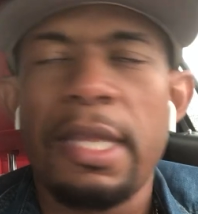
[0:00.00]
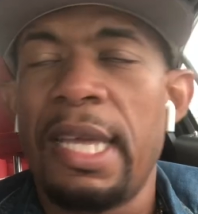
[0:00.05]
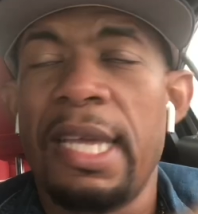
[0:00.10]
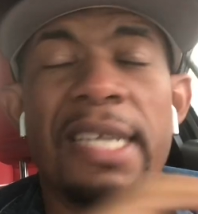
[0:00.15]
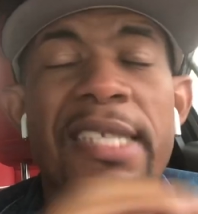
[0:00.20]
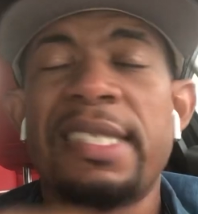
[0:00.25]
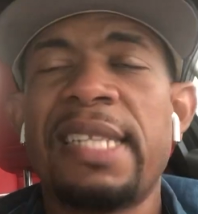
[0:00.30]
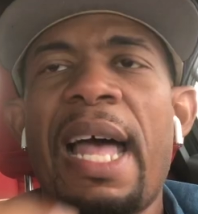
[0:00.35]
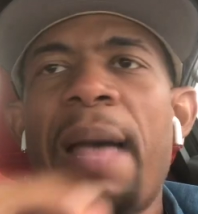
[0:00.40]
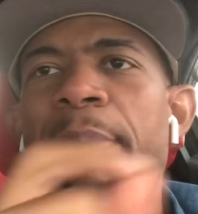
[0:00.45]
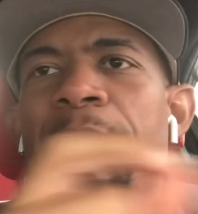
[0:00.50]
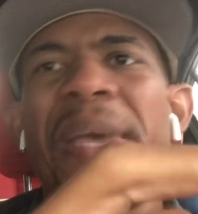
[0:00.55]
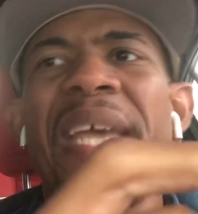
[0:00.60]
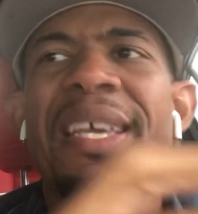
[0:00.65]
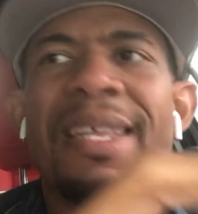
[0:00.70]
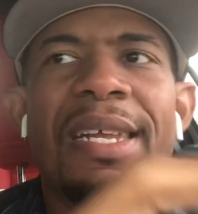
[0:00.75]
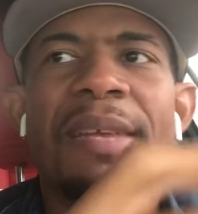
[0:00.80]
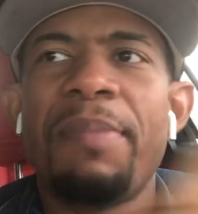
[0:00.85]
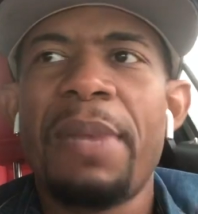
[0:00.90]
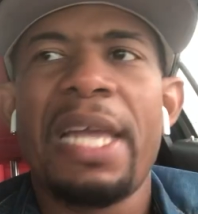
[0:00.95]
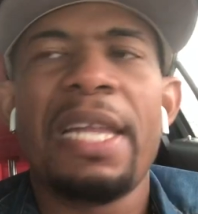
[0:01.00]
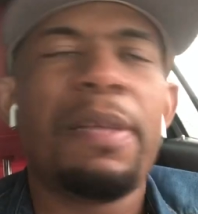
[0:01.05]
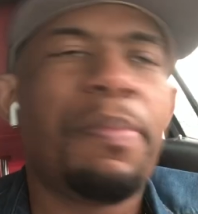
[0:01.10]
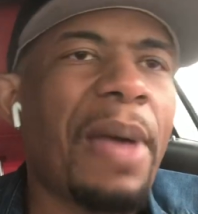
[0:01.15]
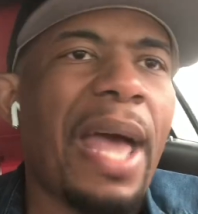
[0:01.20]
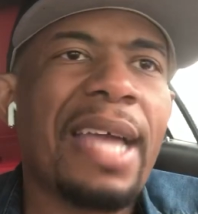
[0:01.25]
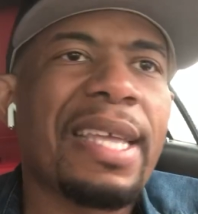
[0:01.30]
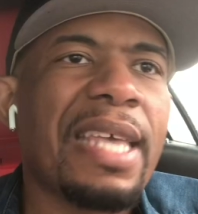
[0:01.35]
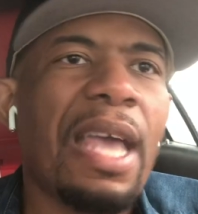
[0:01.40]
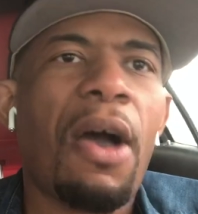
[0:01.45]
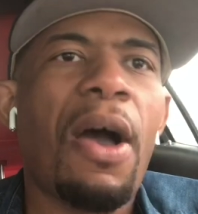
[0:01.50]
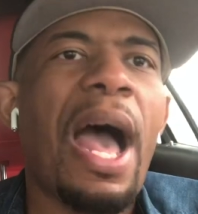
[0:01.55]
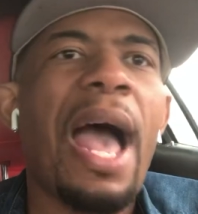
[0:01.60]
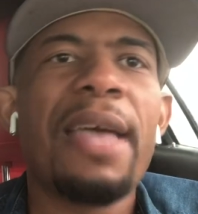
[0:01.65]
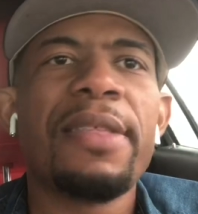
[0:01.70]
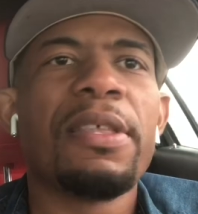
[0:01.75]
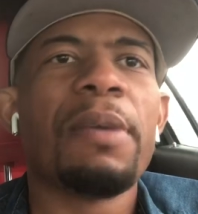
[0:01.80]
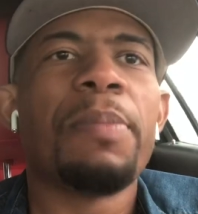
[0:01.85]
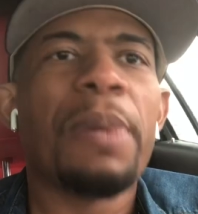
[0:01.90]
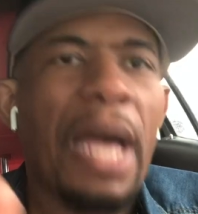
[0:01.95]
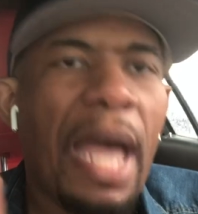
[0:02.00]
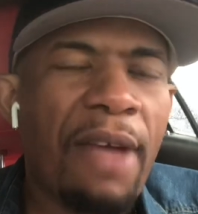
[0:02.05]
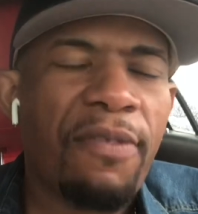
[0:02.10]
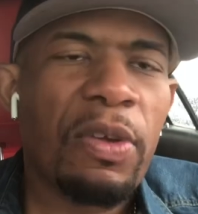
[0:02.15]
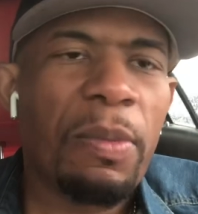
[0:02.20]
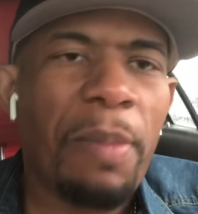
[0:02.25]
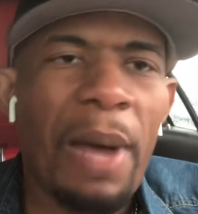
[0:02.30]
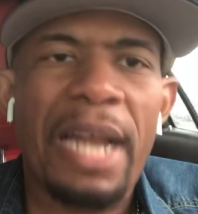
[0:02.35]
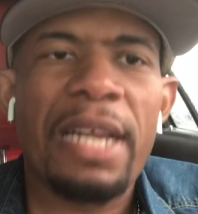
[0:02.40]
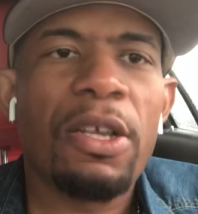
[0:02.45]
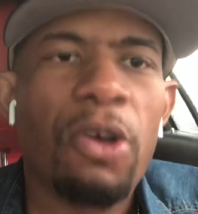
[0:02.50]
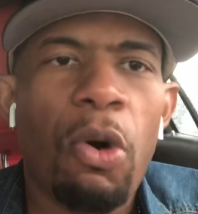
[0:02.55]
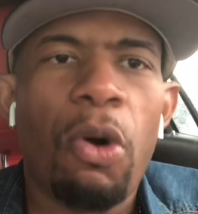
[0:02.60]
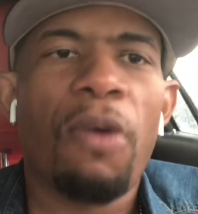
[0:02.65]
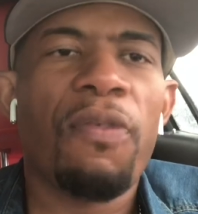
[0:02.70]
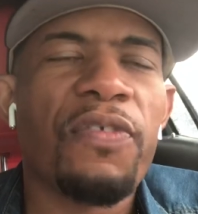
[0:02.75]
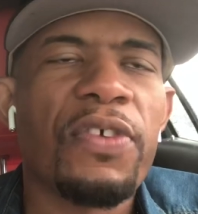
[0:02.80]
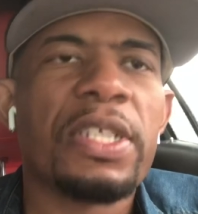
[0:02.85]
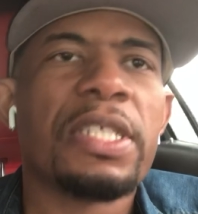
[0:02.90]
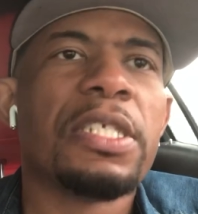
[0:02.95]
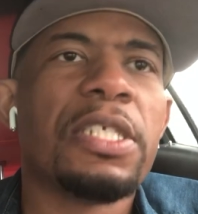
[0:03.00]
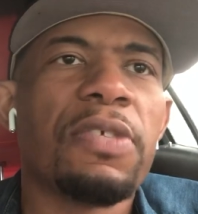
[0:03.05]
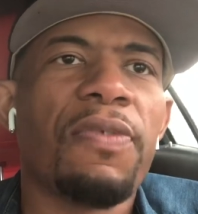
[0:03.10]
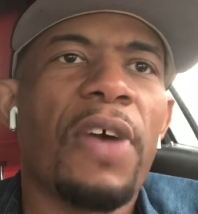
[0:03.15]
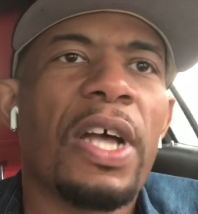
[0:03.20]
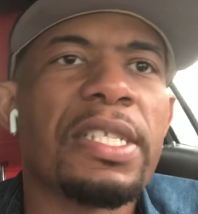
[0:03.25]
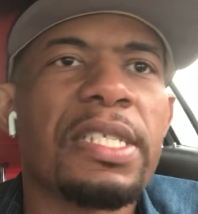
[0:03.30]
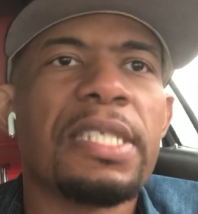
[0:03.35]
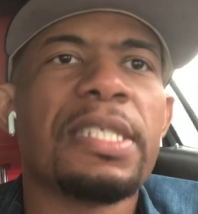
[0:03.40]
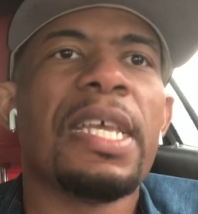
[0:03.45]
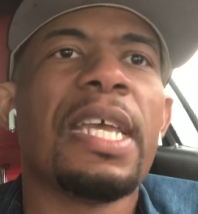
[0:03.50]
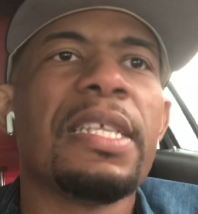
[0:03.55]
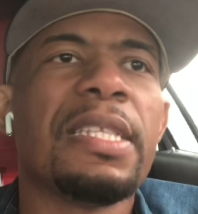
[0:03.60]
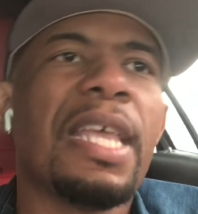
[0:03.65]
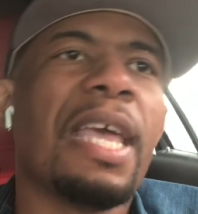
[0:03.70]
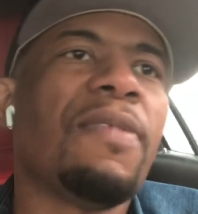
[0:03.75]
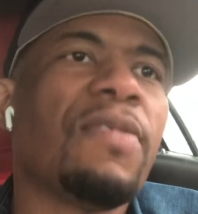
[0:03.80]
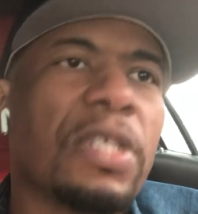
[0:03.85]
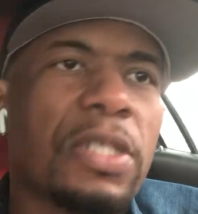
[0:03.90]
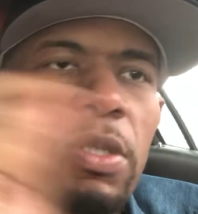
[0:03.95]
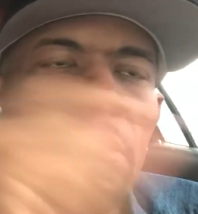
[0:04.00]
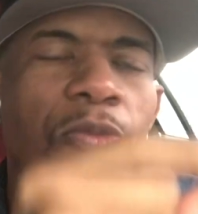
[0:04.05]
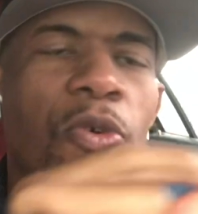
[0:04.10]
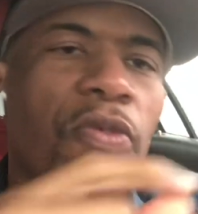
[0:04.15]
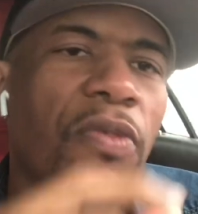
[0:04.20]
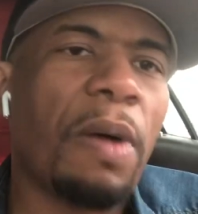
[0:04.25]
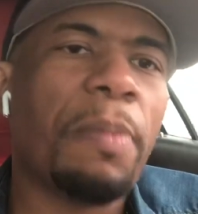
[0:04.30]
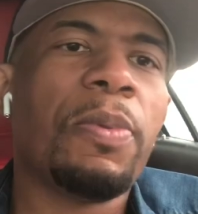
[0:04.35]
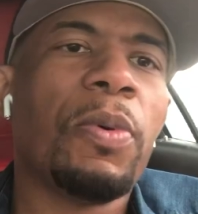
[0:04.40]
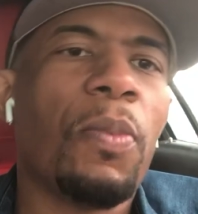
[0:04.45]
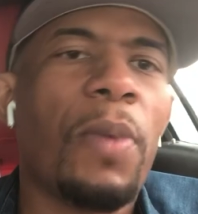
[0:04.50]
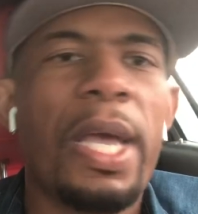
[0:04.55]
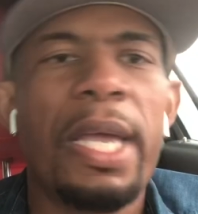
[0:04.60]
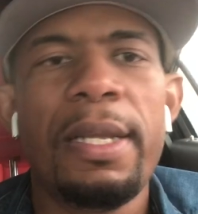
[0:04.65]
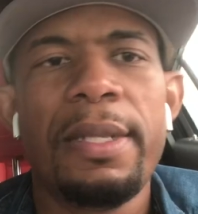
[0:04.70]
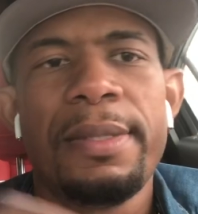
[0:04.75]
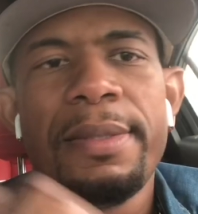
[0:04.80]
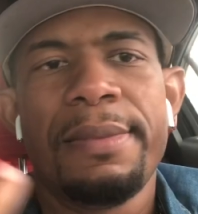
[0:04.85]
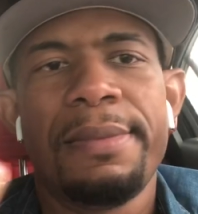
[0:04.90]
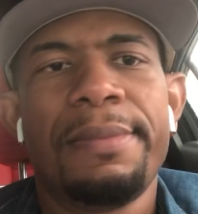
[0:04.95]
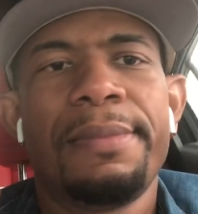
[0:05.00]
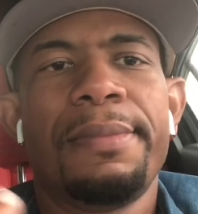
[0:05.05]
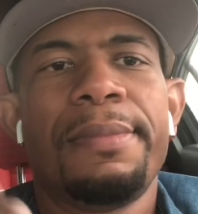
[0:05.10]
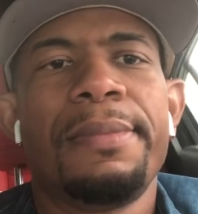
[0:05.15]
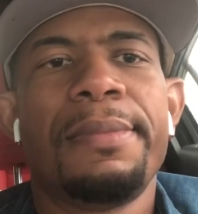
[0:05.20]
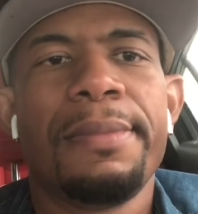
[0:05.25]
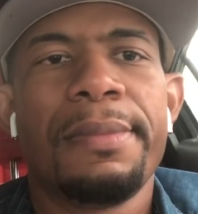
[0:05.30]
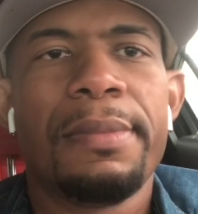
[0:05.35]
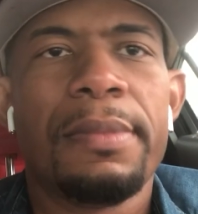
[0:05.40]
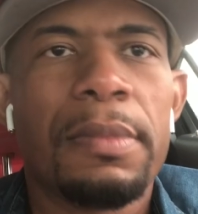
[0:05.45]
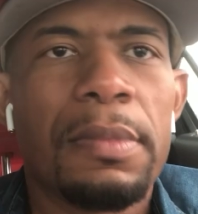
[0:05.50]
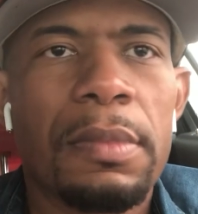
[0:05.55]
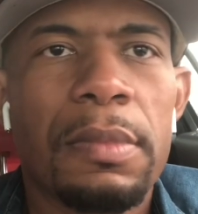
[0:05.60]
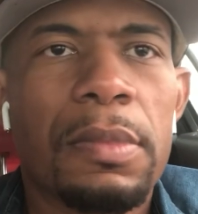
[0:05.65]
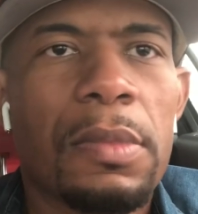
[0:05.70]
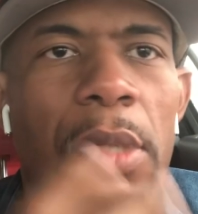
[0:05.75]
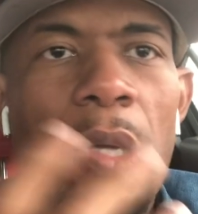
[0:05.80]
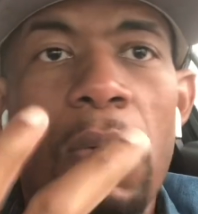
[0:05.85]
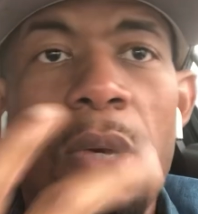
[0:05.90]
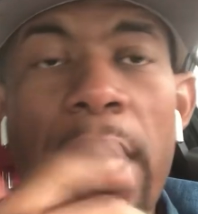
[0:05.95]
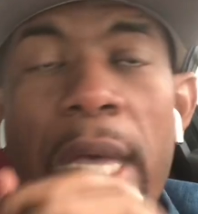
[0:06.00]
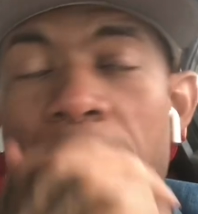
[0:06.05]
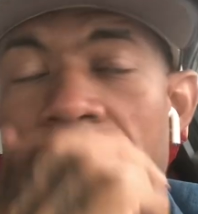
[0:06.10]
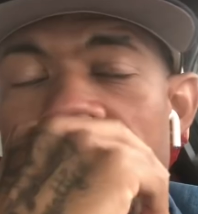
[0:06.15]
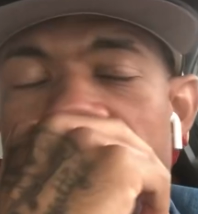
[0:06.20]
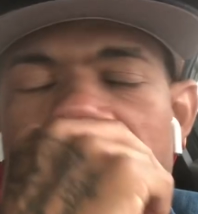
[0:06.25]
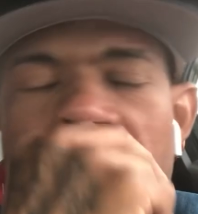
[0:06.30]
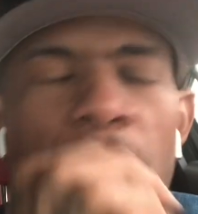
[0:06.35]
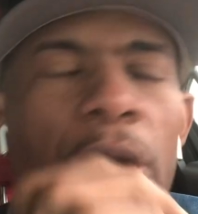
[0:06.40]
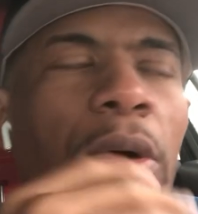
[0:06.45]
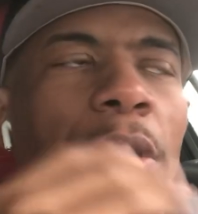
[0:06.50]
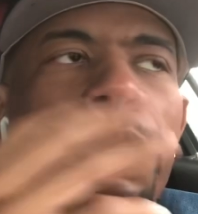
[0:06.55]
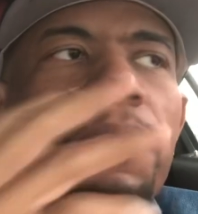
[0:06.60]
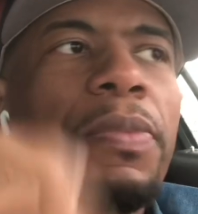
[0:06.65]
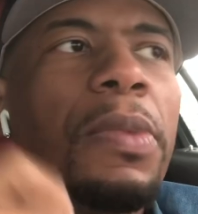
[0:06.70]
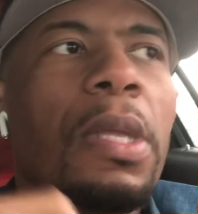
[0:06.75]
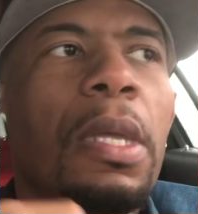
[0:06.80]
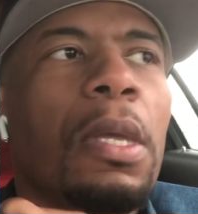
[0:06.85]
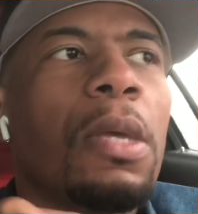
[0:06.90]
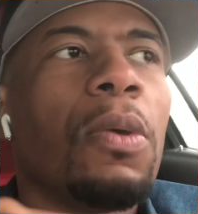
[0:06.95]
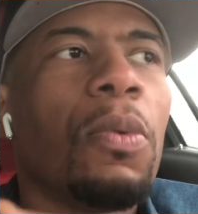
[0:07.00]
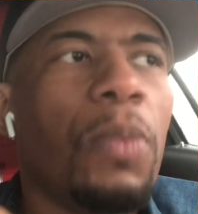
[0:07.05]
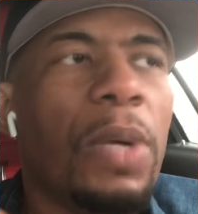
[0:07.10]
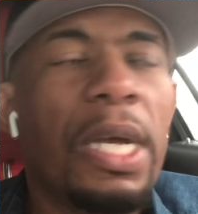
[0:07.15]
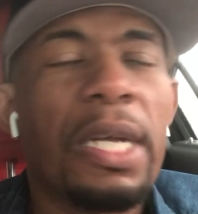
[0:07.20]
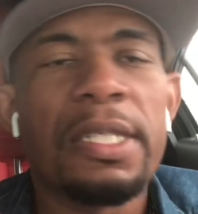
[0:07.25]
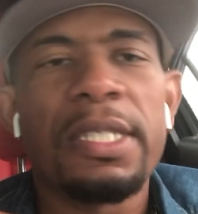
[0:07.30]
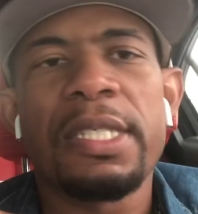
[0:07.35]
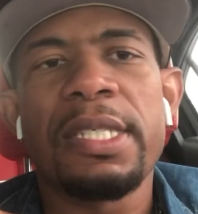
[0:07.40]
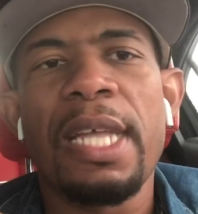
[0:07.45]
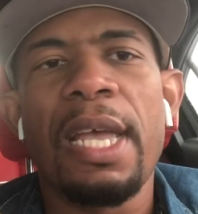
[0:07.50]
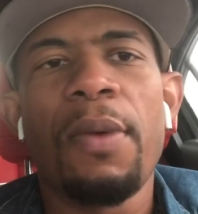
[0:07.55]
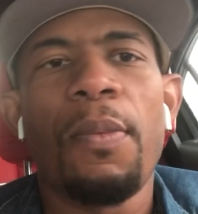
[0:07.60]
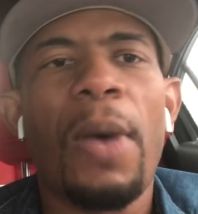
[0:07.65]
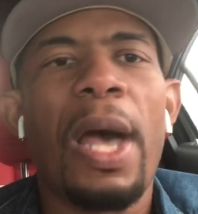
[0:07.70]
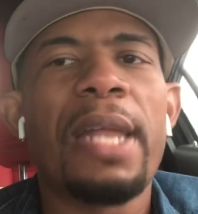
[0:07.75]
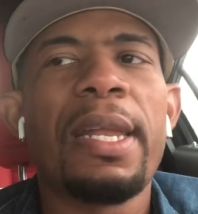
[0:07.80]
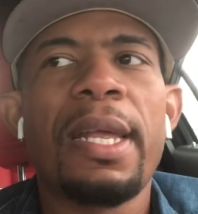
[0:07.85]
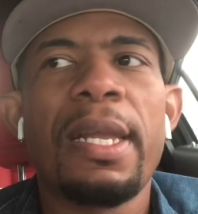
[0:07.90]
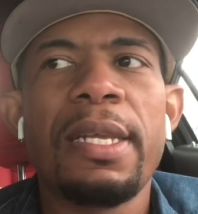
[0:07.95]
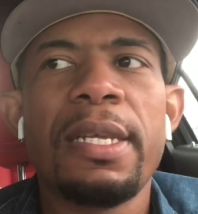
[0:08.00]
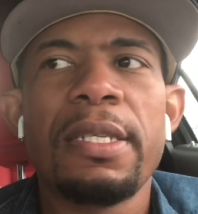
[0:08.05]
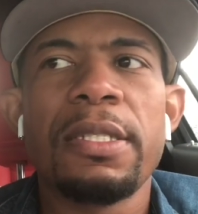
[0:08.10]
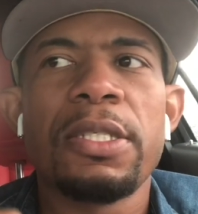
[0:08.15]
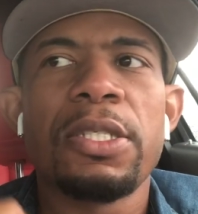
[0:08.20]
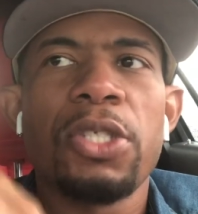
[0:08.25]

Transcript: He's not bigger than Manny Pacquiao either, but everybody called for Gervonta Tank Davis to move up in weight. Okay, so we understand why that is.